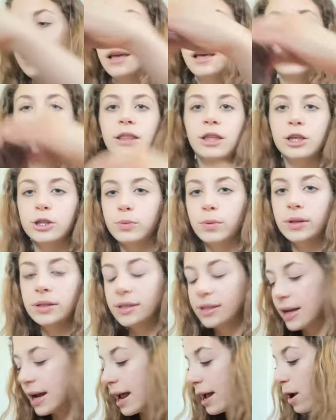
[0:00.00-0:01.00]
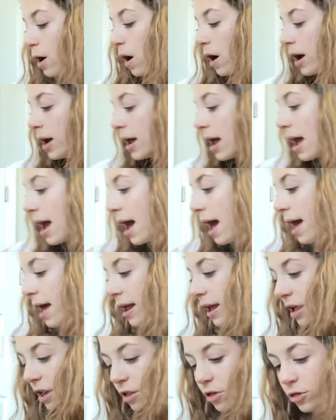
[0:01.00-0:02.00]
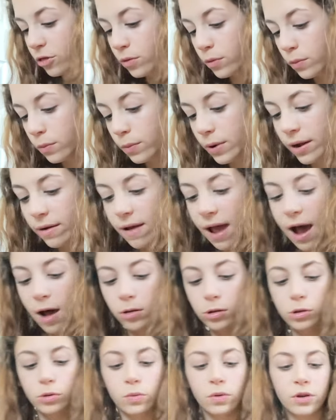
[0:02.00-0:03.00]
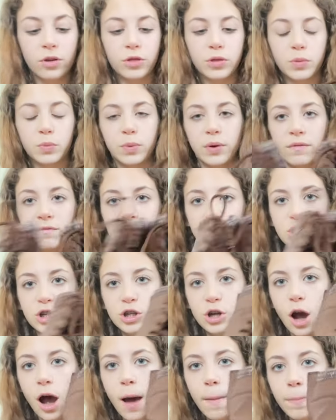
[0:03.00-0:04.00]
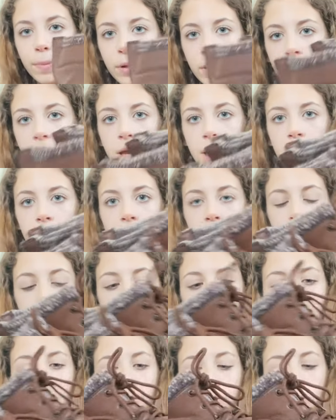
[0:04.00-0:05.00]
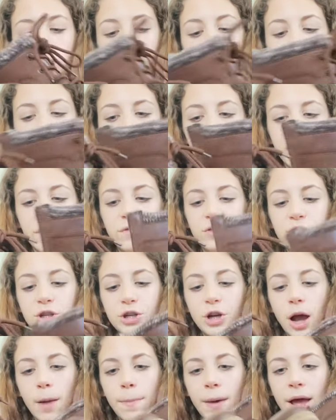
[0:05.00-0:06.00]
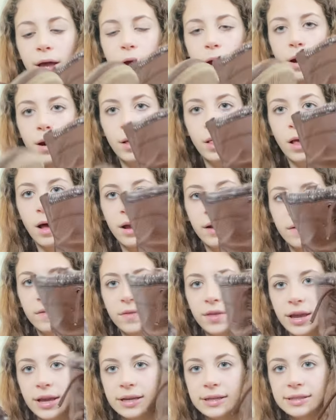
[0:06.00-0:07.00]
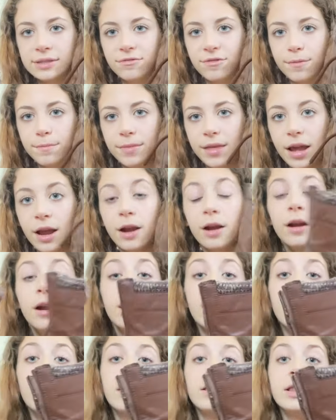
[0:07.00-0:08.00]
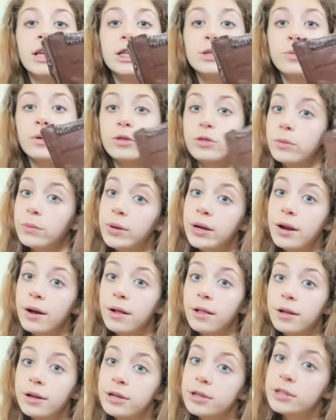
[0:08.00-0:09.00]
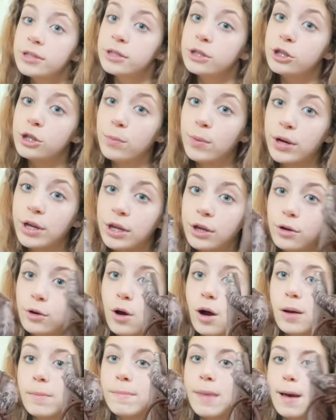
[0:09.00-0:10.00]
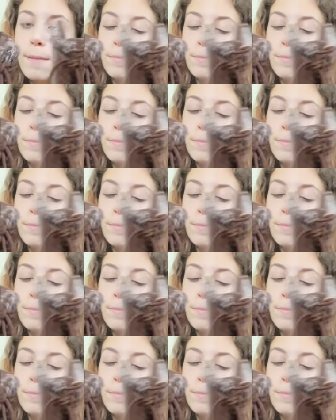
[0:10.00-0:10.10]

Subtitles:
these ones that I got at a outdoor thrift shop, a local thrift shop. I got a lot of things from there. These were $3, super cute combat